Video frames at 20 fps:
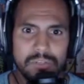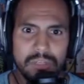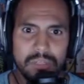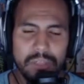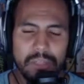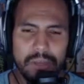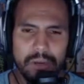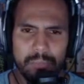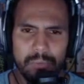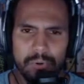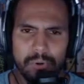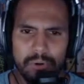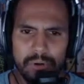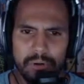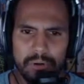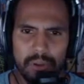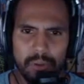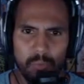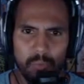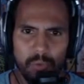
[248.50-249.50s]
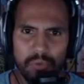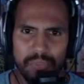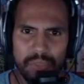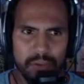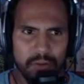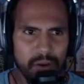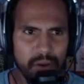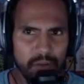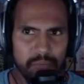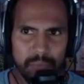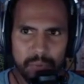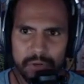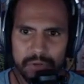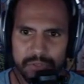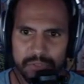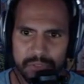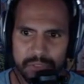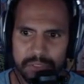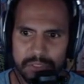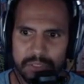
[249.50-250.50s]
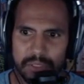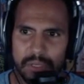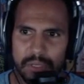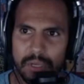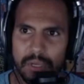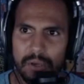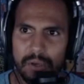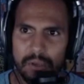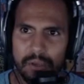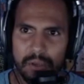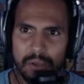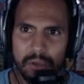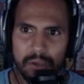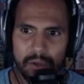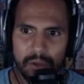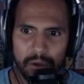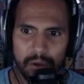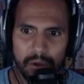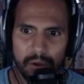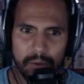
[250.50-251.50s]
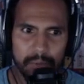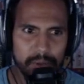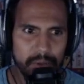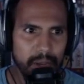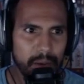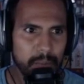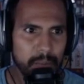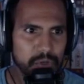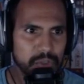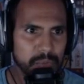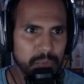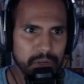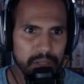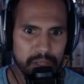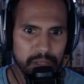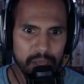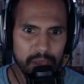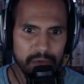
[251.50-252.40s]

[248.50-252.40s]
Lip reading: their board and what they have purchased and how much money they have,